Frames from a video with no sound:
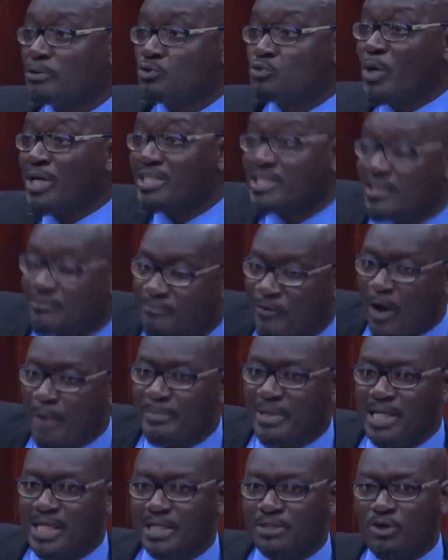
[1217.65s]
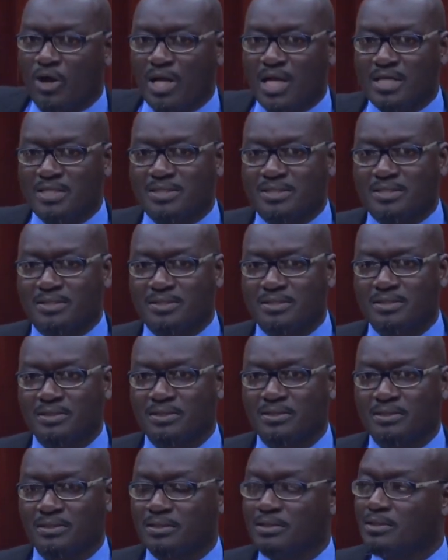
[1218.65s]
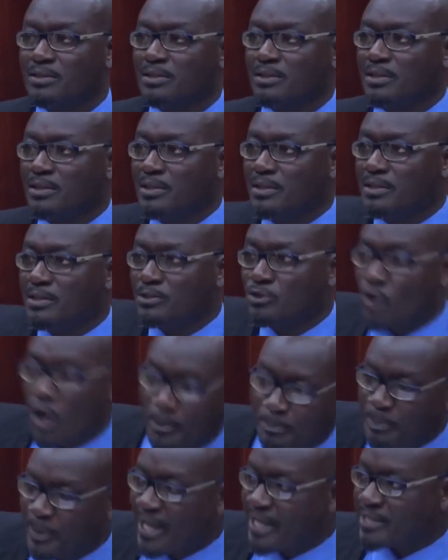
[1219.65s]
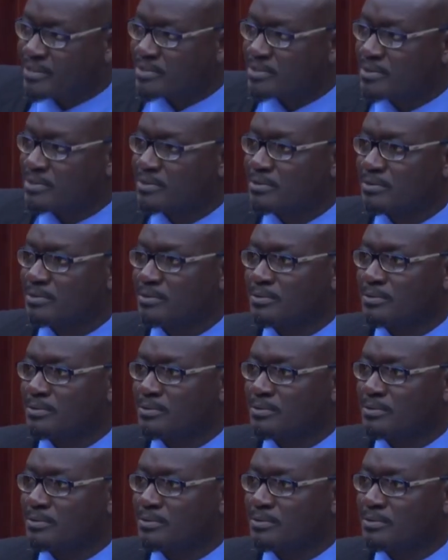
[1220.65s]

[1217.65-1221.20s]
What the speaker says: $24 million, don't pay it.